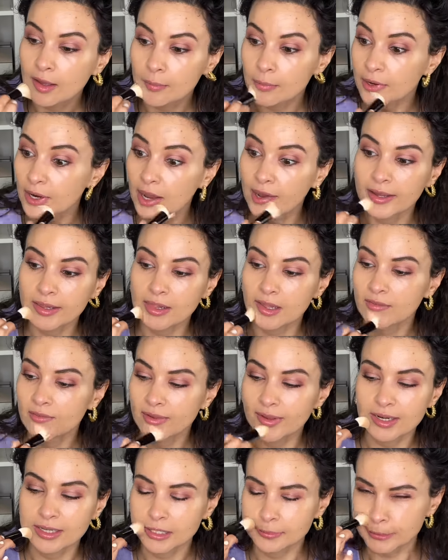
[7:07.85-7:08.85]
but I love
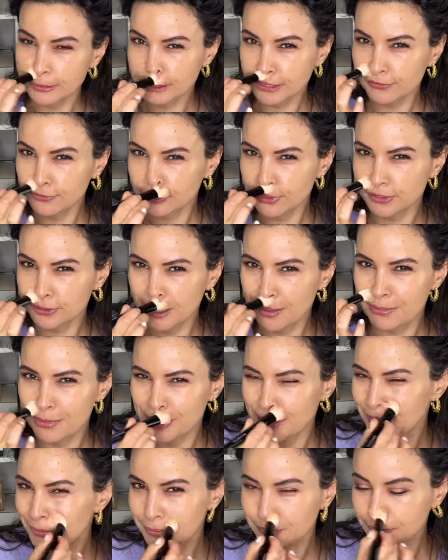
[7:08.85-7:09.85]
it, especially for
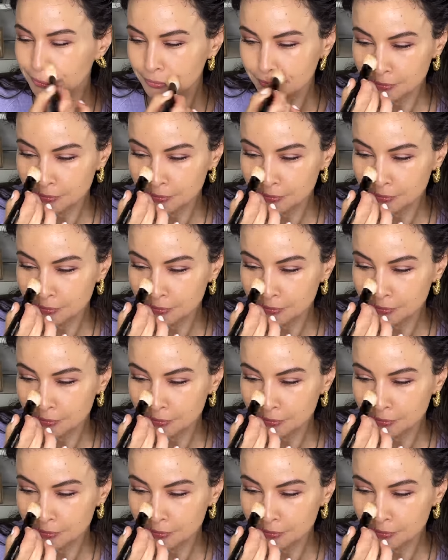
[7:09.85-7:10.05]
summer.